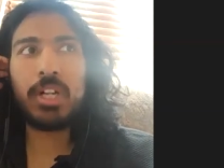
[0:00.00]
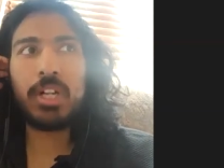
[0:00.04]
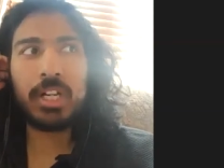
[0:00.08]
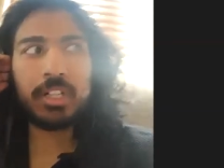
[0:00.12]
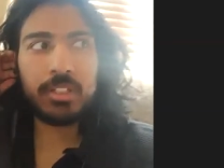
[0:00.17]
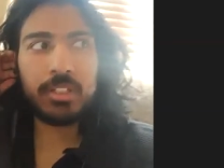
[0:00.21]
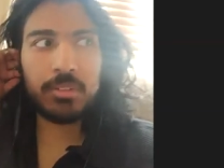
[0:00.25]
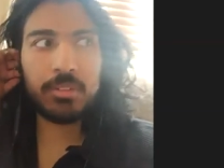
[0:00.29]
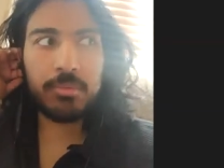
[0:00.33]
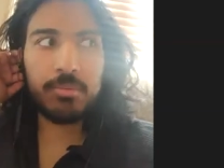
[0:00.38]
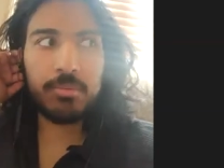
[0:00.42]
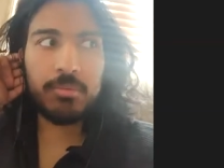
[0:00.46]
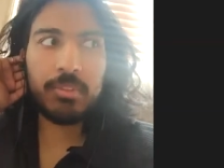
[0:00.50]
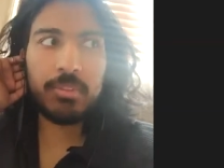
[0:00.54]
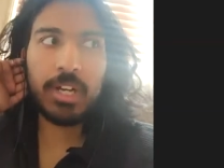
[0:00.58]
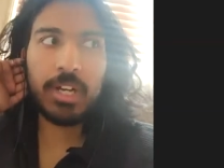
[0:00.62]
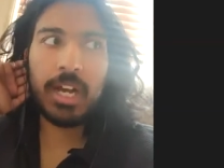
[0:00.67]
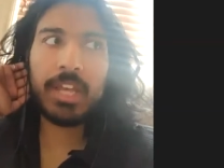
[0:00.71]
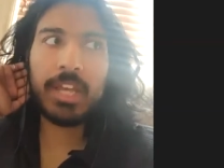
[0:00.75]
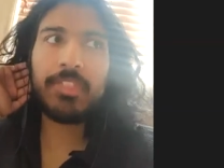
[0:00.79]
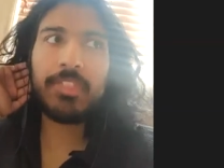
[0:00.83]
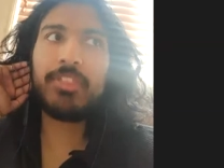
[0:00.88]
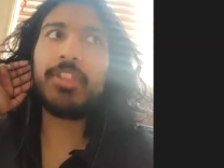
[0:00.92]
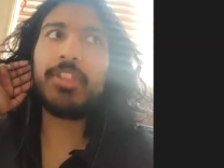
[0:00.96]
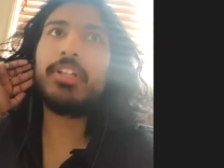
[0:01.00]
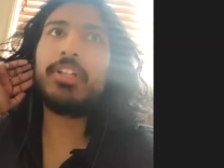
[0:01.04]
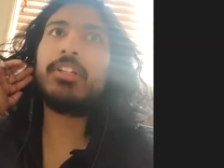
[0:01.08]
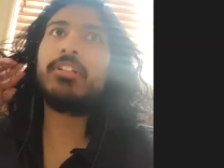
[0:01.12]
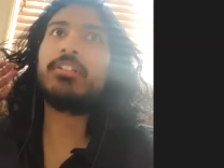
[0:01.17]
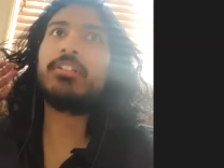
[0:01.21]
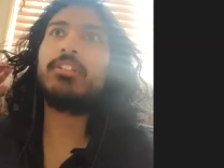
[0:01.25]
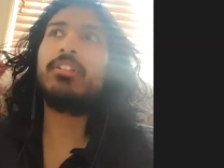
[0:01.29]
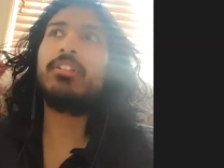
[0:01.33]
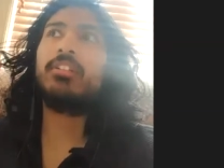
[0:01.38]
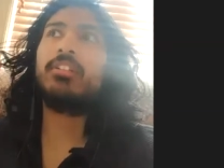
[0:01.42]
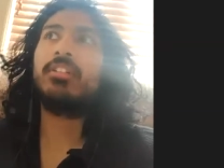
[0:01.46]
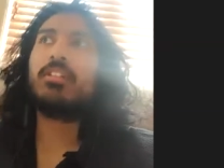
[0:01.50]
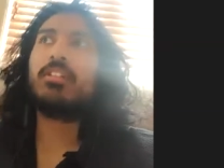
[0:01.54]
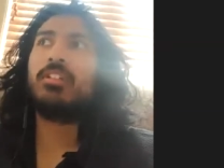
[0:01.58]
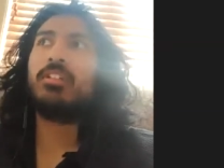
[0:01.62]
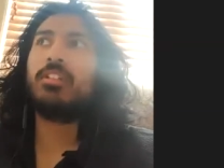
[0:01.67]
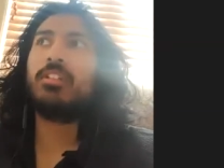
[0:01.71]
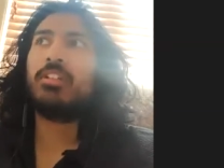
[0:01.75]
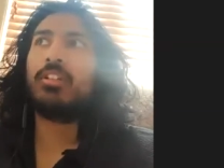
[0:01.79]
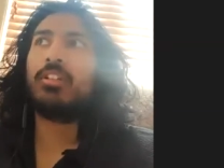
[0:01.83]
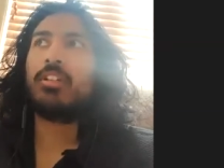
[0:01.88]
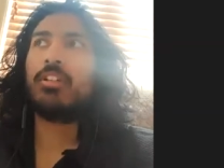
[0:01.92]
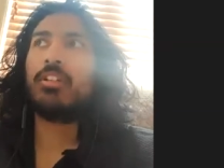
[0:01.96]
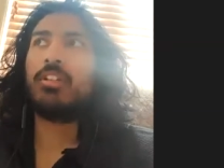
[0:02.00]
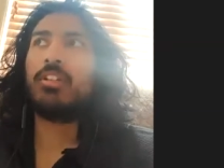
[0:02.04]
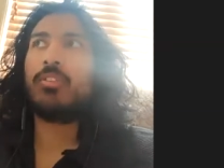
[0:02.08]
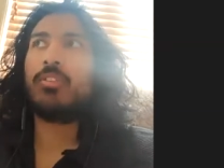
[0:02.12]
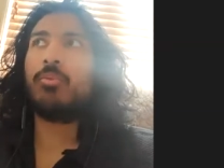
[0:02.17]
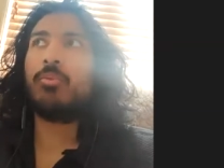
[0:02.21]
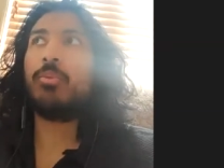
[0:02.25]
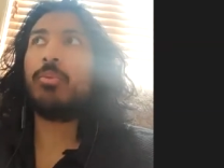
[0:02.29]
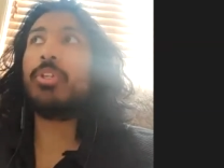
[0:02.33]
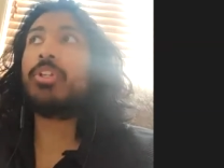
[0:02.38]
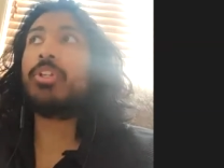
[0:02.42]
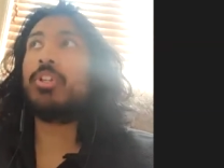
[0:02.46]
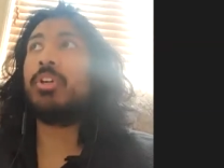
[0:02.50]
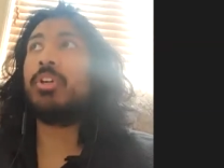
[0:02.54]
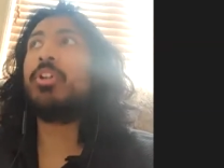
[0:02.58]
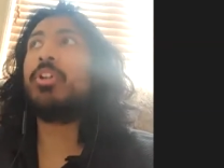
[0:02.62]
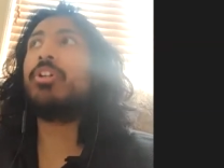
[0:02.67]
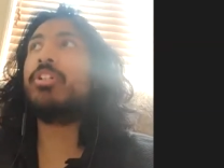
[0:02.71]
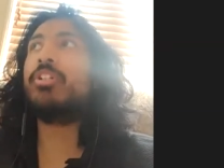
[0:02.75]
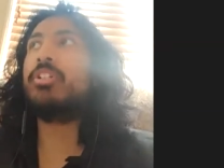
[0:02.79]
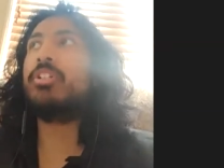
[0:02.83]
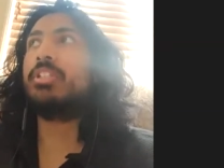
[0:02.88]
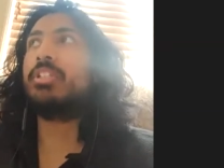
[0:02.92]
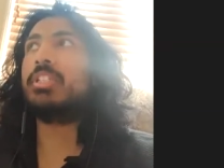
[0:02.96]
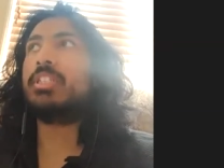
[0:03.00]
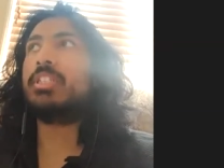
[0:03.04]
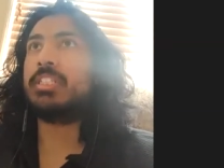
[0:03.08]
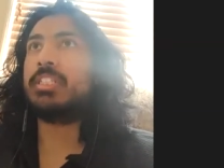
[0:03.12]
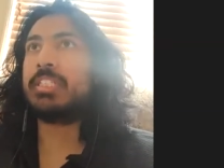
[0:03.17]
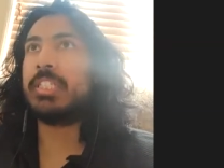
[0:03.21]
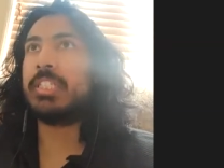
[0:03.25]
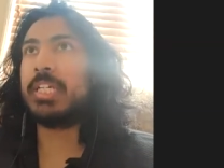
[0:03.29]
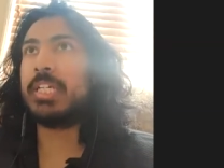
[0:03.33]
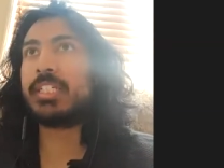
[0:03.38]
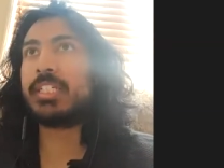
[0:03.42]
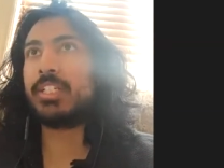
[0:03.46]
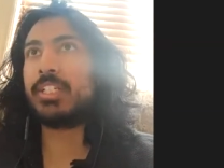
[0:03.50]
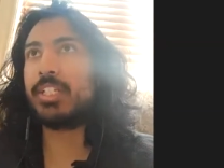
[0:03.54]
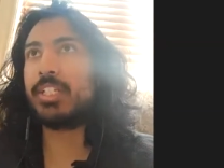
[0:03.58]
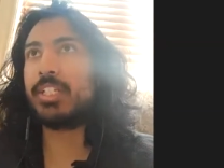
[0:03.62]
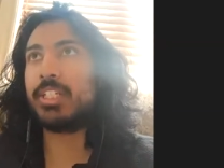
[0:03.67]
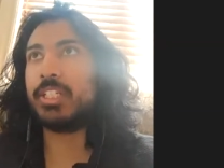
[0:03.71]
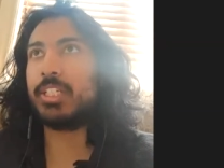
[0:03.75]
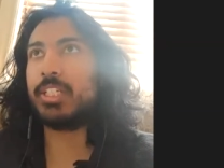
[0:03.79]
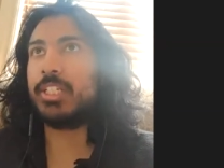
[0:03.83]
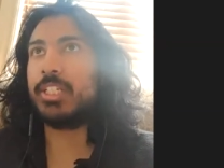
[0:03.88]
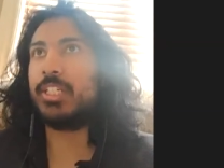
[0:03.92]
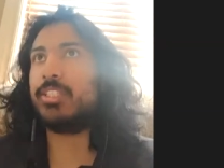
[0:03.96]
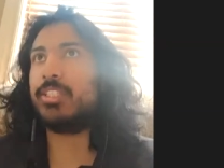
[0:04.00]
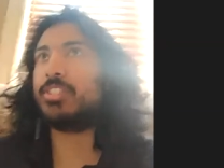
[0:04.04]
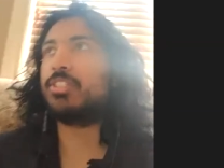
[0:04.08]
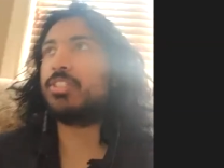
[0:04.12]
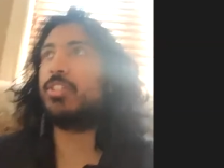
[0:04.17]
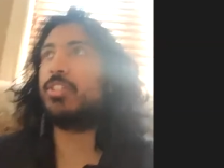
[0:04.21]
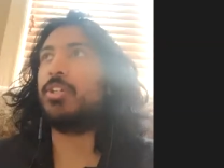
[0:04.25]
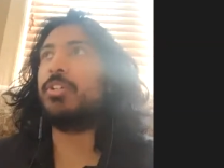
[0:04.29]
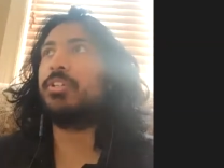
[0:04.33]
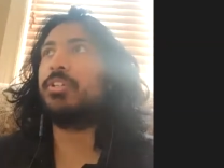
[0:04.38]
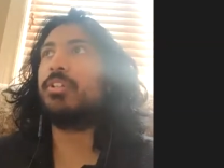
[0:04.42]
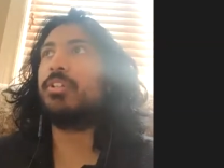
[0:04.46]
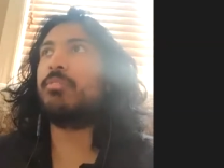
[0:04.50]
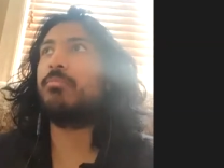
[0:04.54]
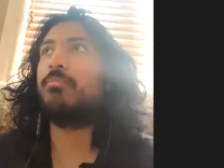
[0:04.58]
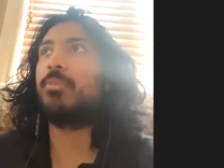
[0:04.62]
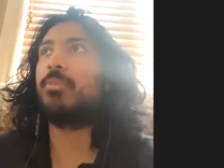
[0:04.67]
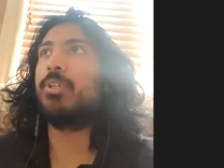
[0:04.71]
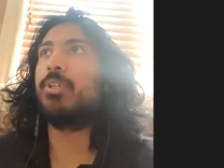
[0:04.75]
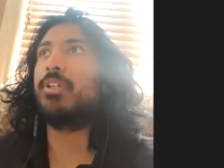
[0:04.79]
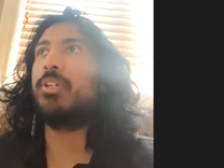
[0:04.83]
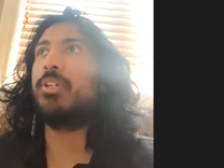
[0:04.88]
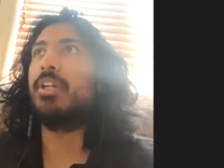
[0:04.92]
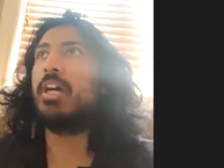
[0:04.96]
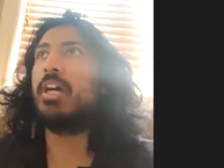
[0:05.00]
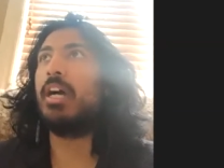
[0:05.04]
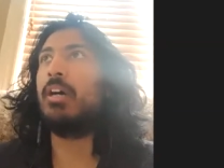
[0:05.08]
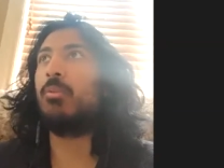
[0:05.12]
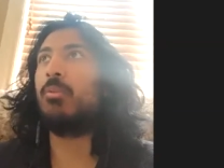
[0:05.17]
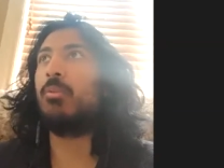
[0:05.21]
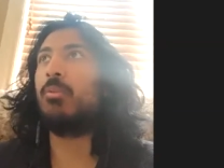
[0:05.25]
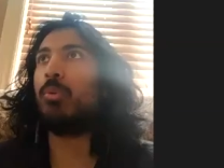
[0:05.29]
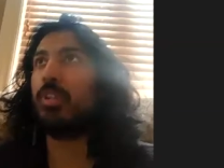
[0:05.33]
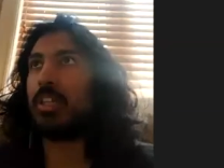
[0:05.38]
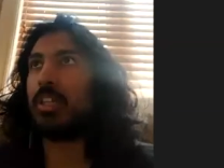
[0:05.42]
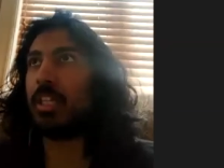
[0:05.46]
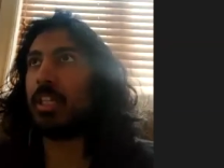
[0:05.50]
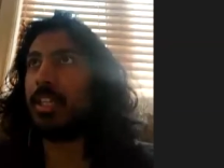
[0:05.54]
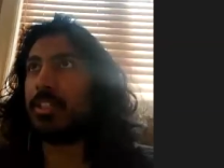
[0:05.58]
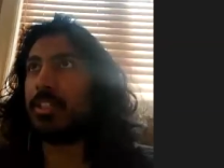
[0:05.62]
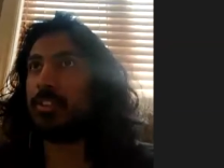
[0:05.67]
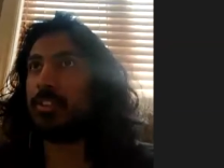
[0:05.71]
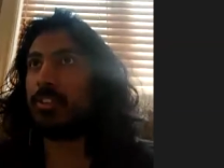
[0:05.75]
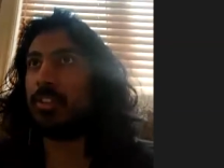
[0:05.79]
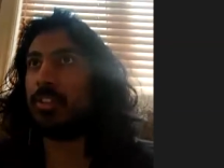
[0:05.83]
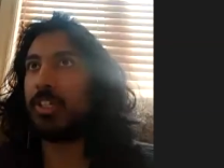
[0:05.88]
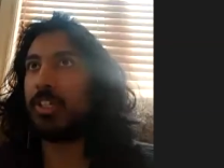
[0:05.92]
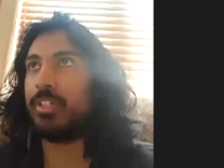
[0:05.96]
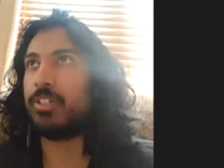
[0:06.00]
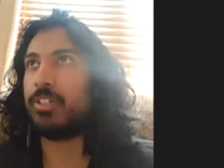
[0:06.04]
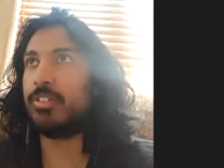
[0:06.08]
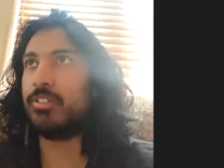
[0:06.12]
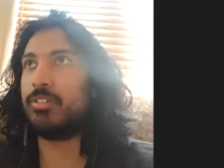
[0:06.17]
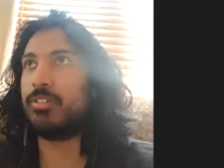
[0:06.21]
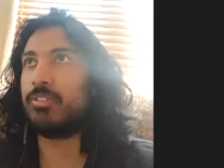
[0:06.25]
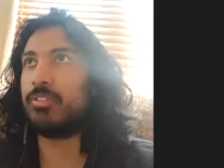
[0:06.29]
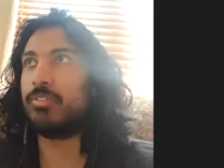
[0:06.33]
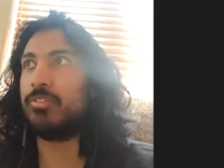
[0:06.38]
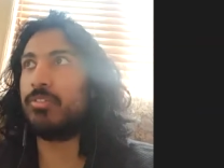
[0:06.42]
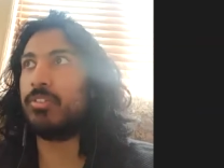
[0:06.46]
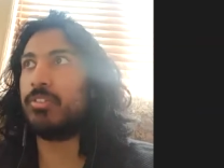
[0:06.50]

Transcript: um, I think we could technically get started, but I would like to kind of